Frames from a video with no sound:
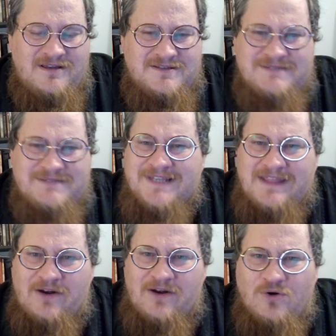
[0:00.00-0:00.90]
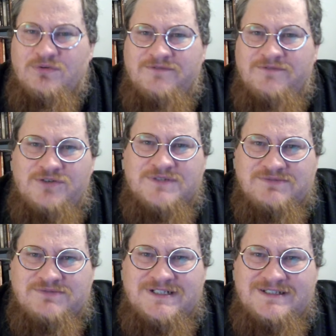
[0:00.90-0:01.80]
Seems like that whole review was
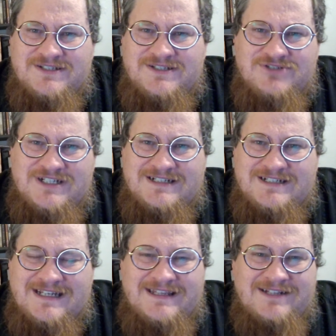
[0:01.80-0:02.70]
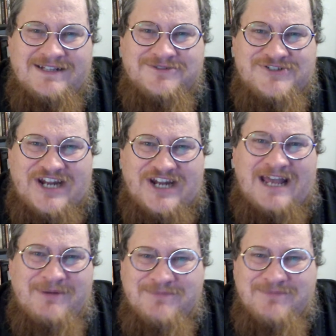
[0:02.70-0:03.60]
written so she could take that little
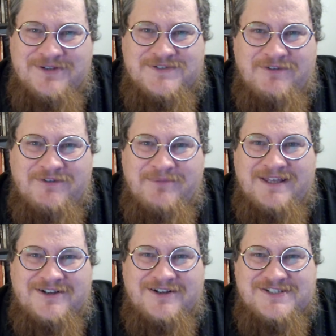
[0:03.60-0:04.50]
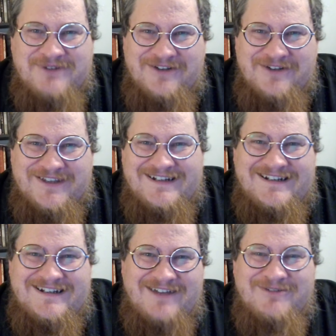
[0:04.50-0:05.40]
jab at Mills for being Australian
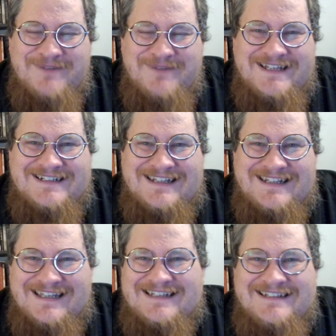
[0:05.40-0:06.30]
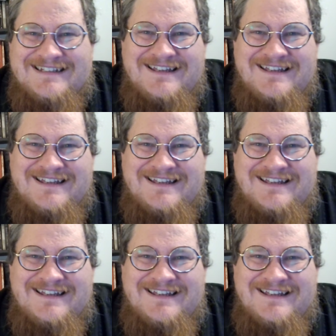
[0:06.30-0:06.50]
and never being to Lincoln.